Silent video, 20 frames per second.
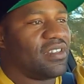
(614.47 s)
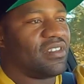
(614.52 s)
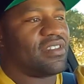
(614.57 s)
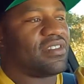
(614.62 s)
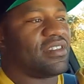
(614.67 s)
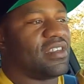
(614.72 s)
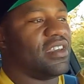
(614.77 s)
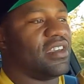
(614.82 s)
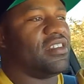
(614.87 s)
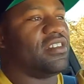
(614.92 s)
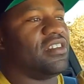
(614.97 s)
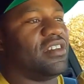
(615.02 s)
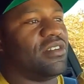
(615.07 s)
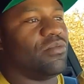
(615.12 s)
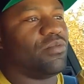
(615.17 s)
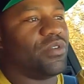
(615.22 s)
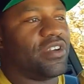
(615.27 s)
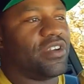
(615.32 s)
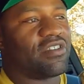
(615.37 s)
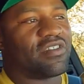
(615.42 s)
send
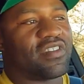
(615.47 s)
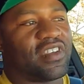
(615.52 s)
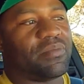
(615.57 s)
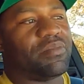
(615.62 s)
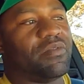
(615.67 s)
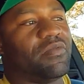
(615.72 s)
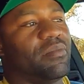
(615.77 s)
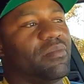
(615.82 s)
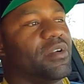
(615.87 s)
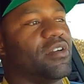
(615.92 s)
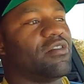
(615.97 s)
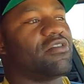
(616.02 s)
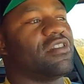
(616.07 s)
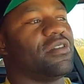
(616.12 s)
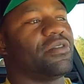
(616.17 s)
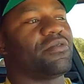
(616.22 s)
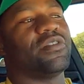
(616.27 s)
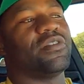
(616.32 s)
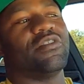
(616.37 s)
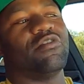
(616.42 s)
a weird type of
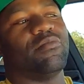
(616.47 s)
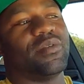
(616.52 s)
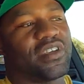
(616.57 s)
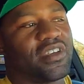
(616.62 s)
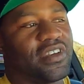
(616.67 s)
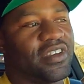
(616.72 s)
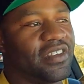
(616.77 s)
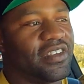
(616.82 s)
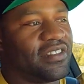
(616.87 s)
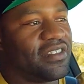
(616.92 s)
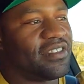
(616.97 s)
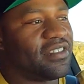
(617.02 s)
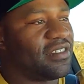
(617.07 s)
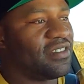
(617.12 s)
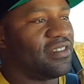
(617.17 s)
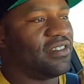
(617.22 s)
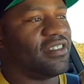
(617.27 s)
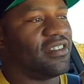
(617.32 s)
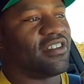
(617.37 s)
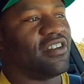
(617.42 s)
emotion through you because
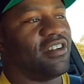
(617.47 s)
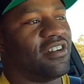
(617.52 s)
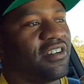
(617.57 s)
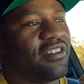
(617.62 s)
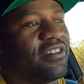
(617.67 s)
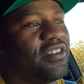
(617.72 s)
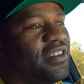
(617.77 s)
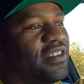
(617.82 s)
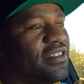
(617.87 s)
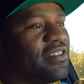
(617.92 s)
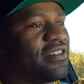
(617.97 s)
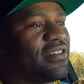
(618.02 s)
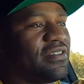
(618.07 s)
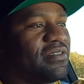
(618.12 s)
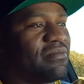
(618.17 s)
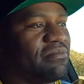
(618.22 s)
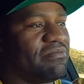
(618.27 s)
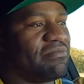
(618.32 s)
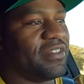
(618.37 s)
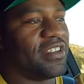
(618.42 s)
the car
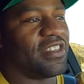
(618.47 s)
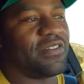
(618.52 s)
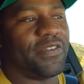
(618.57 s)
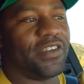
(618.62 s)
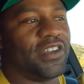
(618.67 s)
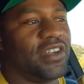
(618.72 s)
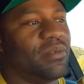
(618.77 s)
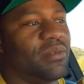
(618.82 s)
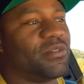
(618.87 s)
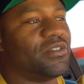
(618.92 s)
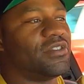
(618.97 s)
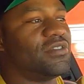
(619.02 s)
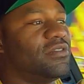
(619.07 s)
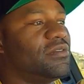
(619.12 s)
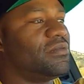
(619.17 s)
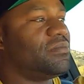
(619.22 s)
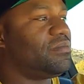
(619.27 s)
it's phenomenal.